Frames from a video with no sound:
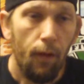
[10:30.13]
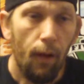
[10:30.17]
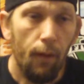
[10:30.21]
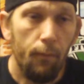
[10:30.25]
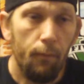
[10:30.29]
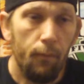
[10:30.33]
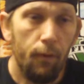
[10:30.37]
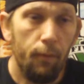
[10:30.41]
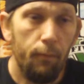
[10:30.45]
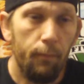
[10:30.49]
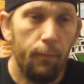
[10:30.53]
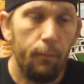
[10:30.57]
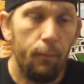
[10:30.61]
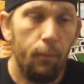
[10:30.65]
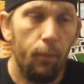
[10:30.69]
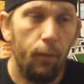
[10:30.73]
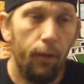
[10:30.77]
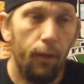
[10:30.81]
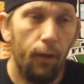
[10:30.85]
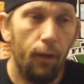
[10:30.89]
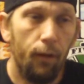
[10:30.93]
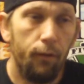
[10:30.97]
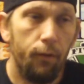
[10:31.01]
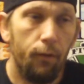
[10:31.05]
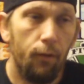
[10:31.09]
going to be
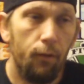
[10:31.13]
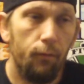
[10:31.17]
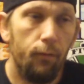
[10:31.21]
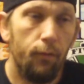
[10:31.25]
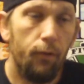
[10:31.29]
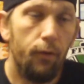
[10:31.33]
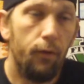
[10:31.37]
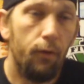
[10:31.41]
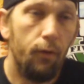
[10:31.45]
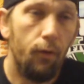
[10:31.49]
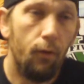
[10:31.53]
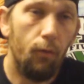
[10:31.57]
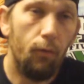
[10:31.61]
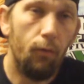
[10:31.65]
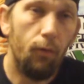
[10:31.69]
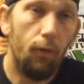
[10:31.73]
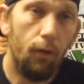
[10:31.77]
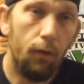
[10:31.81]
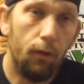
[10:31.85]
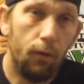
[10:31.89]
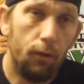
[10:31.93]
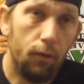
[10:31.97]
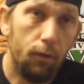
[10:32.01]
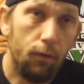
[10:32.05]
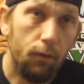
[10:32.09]
putting out another video
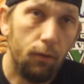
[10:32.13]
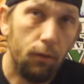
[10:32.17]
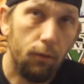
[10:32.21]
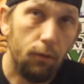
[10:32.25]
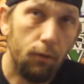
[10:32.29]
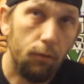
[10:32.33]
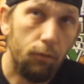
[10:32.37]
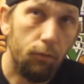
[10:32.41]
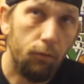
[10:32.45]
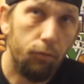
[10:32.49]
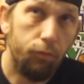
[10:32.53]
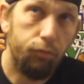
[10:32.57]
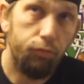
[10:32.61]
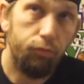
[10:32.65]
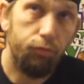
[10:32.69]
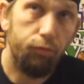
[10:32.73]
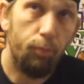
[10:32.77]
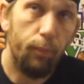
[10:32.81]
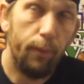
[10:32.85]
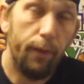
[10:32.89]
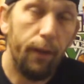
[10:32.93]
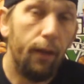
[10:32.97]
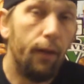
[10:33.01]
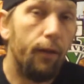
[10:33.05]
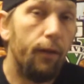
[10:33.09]

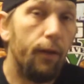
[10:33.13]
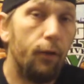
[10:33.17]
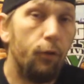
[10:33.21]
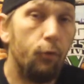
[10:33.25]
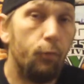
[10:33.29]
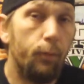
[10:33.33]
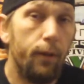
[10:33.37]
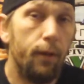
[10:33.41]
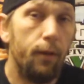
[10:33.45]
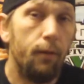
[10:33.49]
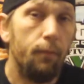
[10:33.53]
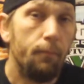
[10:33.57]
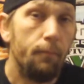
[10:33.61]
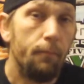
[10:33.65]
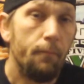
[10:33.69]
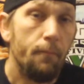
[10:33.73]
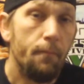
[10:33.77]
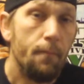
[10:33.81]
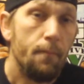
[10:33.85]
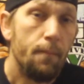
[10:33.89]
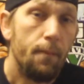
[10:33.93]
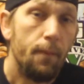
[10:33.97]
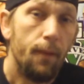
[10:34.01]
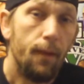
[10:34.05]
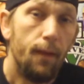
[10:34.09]
beginning of next week.
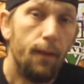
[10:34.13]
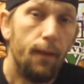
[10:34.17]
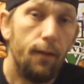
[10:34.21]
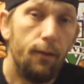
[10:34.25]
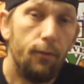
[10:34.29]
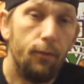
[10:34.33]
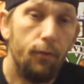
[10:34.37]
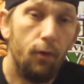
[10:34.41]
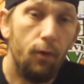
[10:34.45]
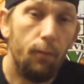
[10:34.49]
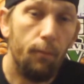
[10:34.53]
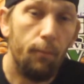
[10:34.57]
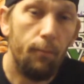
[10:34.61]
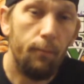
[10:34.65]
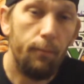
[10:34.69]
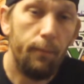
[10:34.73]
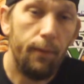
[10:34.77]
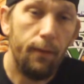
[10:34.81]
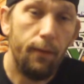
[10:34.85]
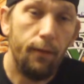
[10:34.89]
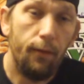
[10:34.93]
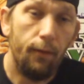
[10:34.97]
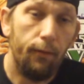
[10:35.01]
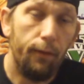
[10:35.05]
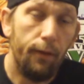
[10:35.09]
It's going to
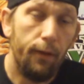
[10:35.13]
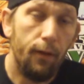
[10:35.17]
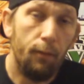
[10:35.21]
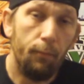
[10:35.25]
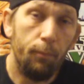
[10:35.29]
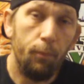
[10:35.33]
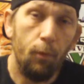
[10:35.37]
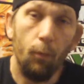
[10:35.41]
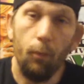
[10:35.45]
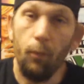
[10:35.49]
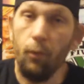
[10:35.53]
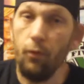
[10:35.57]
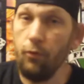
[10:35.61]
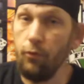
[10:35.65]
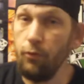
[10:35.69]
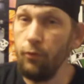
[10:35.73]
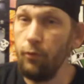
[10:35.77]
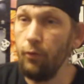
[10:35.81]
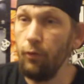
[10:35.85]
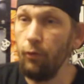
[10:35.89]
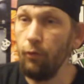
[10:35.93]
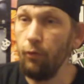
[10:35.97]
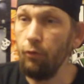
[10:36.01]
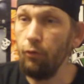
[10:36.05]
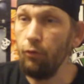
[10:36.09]
be another inappropriate
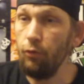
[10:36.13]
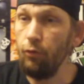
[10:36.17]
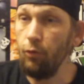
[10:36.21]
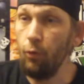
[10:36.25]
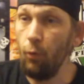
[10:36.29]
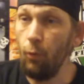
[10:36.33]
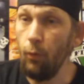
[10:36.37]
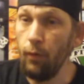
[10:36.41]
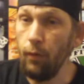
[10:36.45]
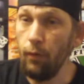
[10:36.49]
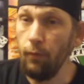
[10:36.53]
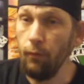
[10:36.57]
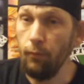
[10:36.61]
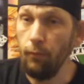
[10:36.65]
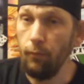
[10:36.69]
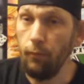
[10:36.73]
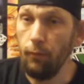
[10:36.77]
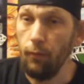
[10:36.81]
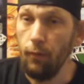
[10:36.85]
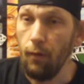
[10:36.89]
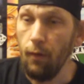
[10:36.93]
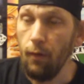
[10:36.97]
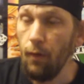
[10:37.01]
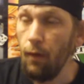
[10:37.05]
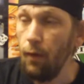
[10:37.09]
children's toy.
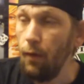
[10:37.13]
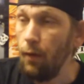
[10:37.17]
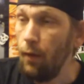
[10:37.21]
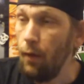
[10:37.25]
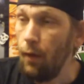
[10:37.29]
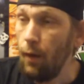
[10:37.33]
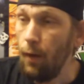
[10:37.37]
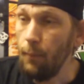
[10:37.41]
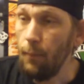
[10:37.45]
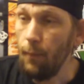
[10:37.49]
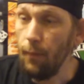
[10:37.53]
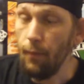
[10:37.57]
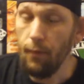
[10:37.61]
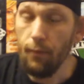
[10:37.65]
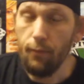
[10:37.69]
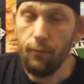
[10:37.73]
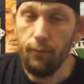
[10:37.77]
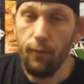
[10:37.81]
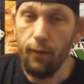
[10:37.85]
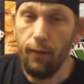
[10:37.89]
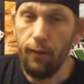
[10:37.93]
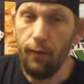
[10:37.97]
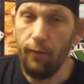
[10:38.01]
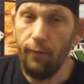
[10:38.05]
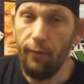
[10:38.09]
I'm not going to
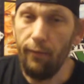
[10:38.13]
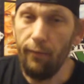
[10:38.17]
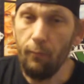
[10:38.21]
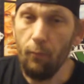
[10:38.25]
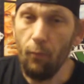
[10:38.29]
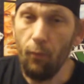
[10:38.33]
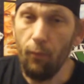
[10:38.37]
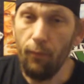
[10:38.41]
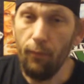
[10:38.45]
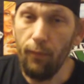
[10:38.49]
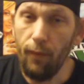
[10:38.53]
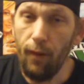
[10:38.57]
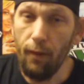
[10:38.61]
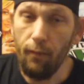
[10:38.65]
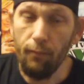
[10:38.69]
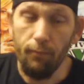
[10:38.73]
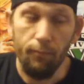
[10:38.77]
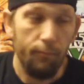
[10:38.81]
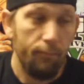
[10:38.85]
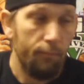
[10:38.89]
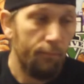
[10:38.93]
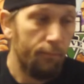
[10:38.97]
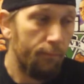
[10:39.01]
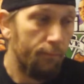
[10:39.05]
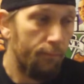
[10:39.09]
say anything more than that.
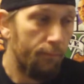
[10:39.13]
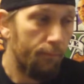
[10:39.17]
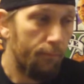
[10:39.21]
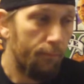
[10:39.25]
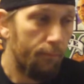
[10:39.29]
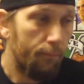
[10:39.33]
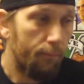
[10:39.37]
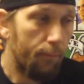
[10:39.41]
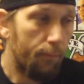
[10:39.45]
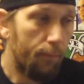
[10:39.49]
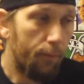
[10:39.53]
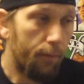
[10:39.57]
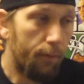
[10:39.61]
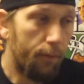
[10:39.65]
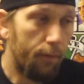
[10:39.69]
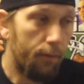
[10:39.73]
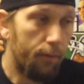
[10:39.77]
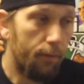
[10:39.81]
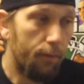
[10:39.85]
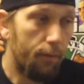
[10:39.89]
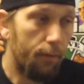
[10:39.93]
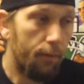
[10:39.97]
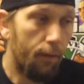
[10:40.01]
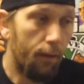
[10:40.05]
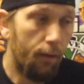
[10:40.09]
But
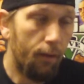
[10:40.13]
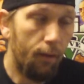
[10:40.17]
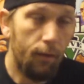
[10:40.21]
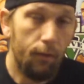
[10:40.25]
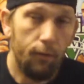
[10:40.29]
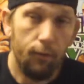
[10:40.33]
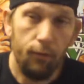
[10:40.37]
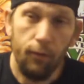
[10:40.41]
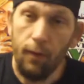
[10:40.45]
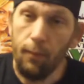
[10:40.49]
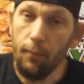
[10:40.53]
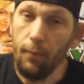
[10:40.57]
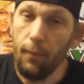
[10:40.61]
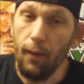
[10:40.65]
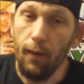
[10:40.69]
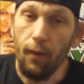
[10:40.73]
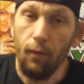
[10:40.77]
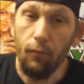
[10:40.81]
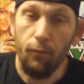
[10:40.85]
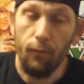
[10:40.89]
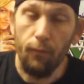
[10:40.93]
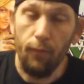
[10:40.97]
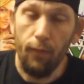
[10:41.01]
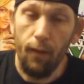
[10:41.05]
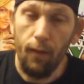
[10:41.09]
just keep an eye
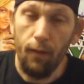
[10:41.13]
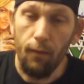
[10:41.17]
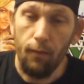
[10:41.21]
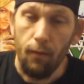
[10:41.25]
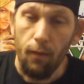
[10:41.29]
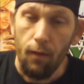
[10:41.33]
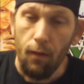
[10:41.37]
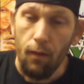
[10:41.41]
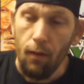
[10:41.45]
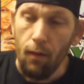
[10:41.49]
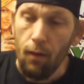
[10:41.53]
out for that.